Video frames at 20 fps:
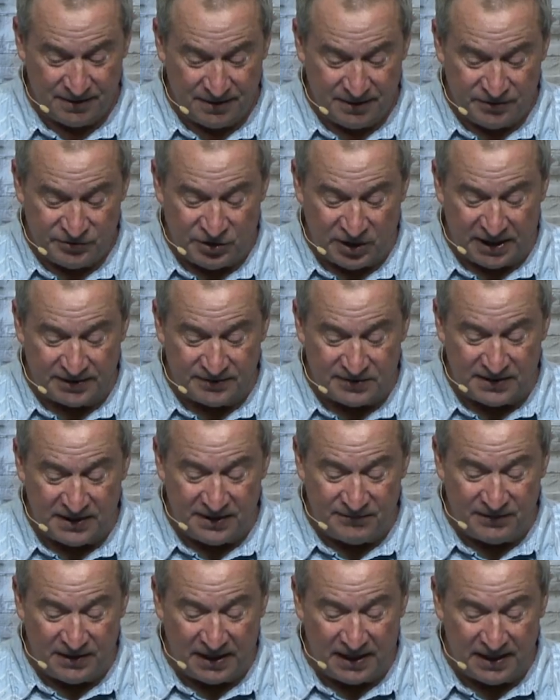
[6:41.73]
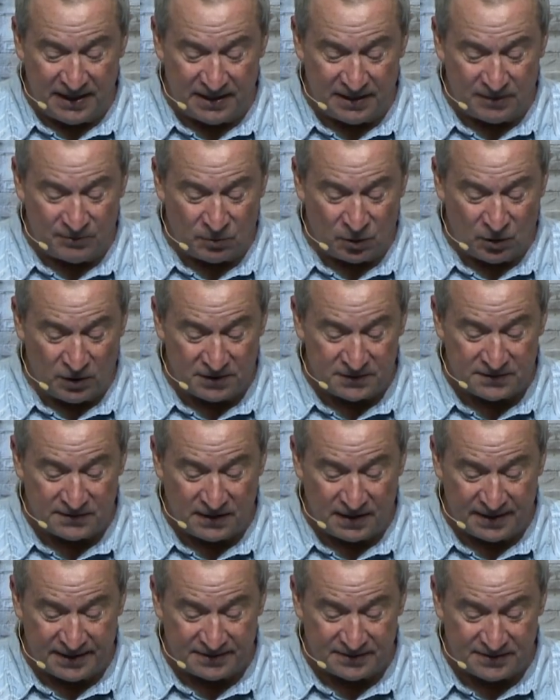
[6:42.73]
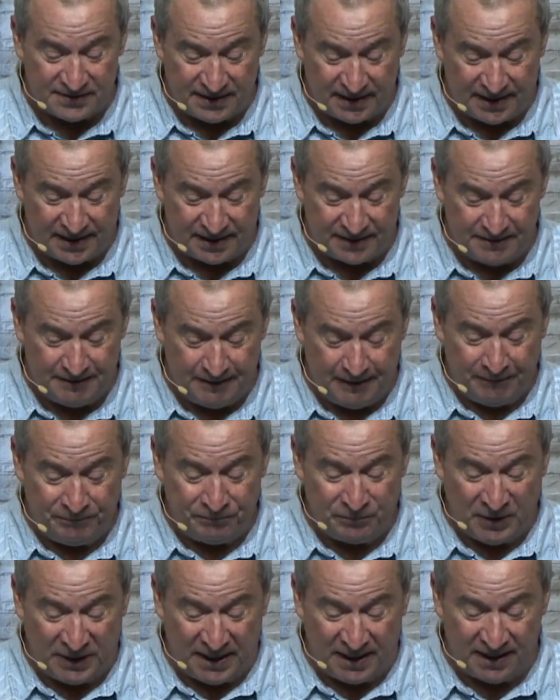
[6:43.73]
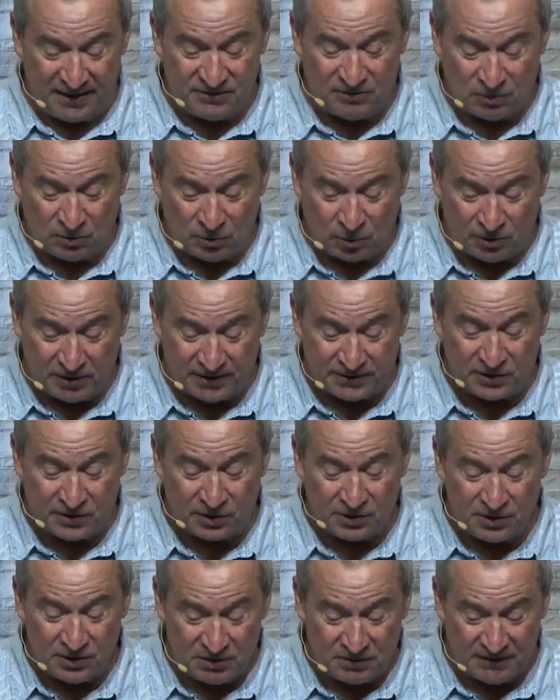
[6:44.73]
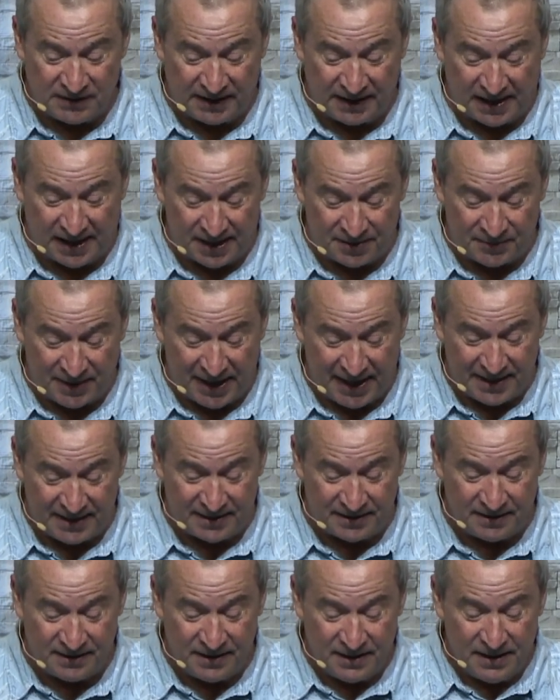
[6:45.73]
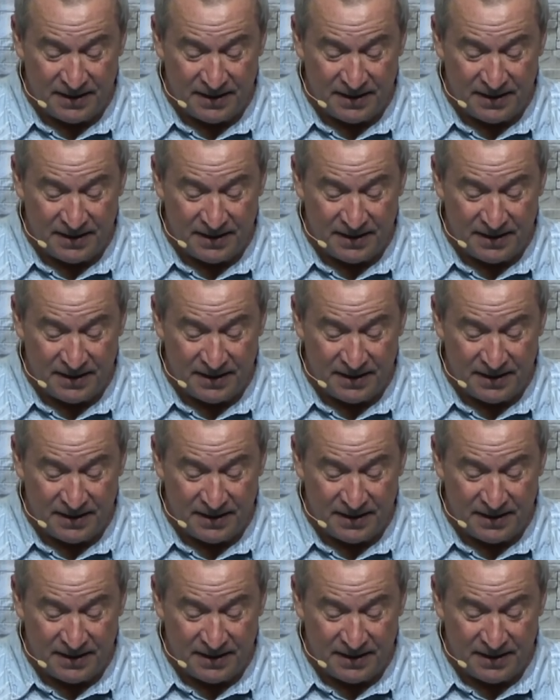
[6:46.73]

She conceived again and bore a son, and said, Because the Lord has heard that I am hated,